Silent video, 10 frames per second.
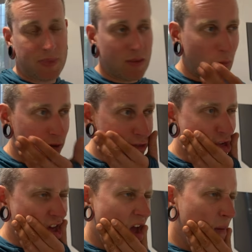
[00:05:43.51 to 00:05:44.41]
which
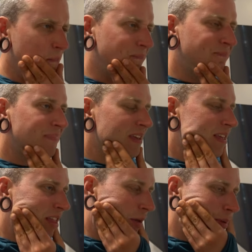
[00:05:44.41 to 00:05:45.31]

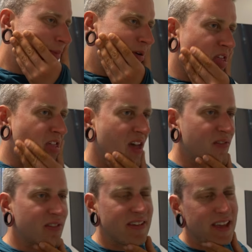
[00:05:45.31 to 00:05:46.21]
that'll be about
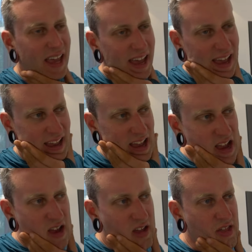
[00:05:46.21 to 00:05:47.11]

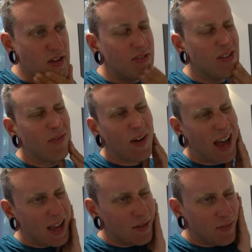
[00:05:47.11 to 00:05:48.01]
70K,
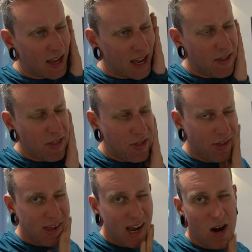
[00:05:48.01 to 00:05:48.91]
75, I guess, to
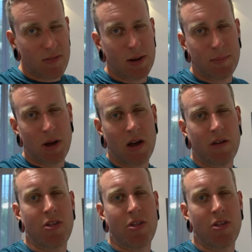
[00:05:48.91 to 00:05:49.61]
the caravan park.